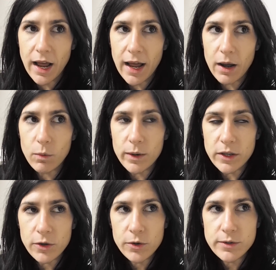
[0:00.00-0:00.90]
Uh, we
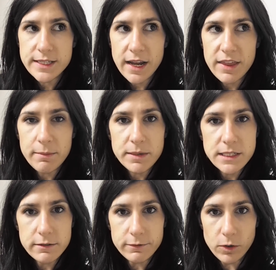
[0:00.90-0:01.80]
used, I think,
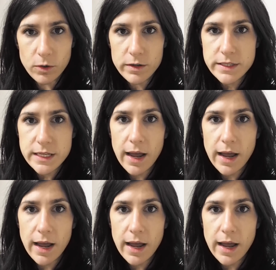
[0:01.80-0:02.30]
Mr. Floors.